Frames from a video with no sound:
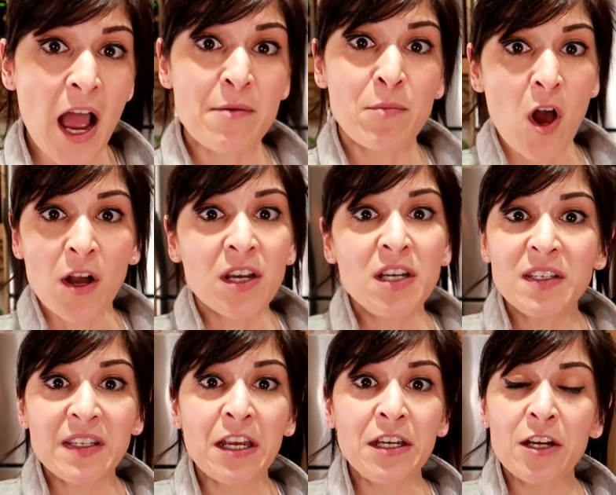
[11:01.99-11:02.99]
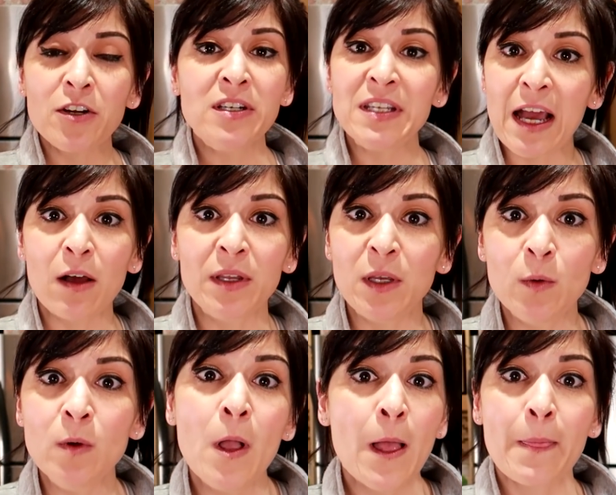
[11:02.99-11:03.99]
I'm not gonna stand here and tell
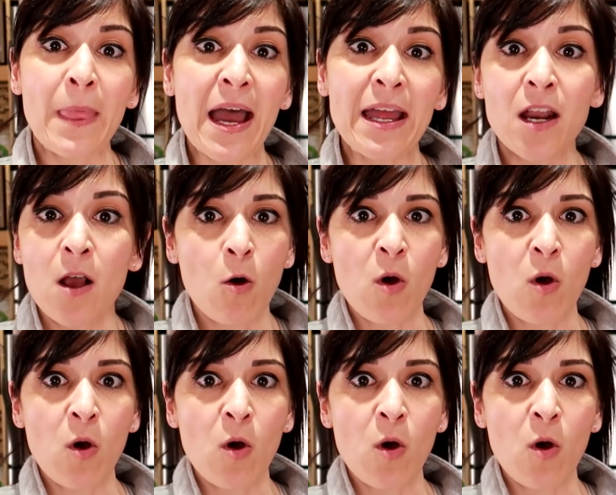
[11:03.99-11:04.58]
you that,